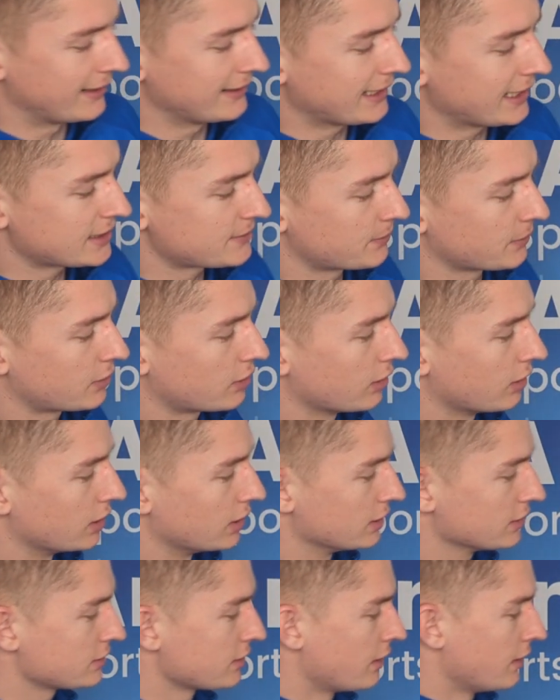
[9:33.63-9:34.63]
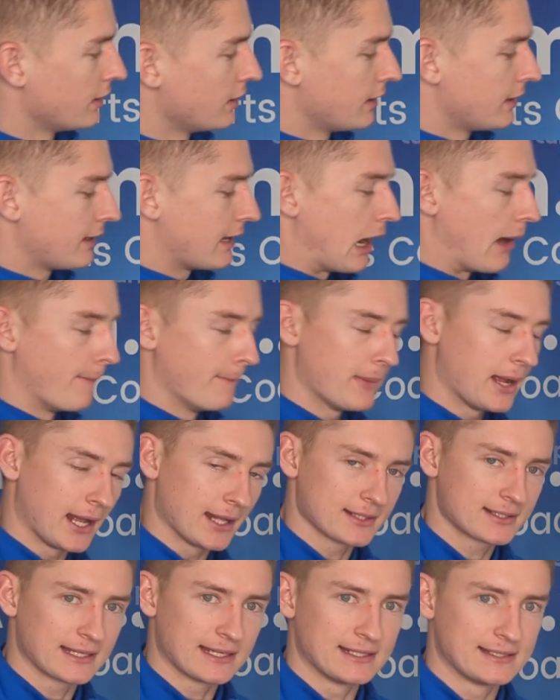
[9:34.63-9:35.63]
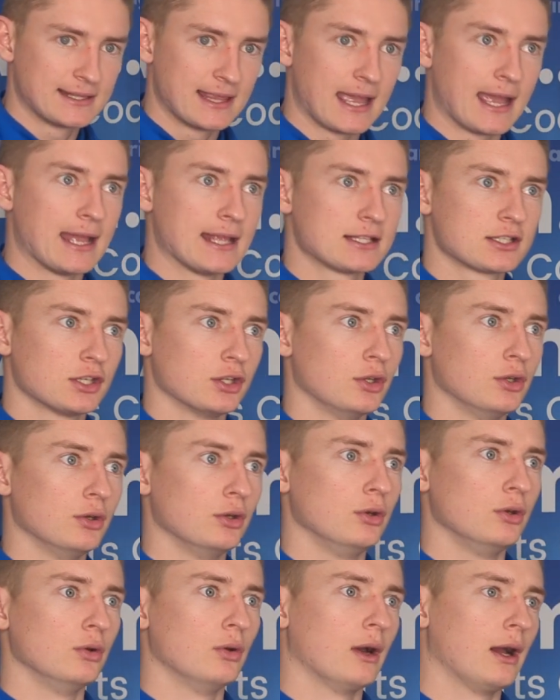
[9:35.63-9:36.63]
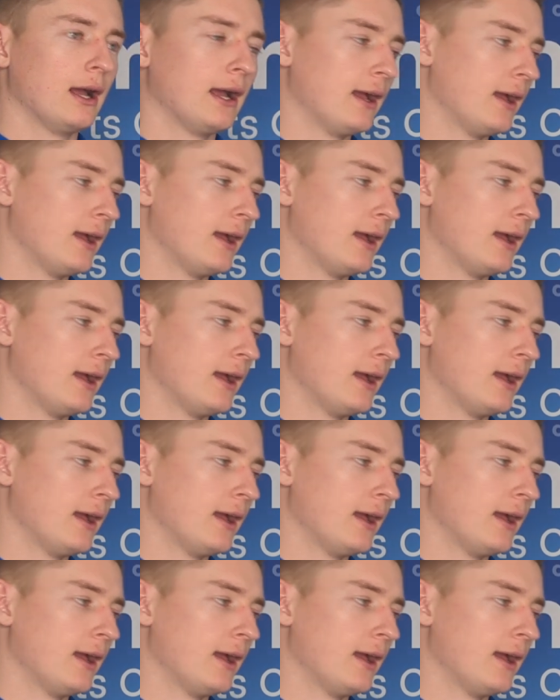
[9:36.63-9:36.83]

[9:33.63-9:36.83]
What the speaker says: And that's because a mat is there to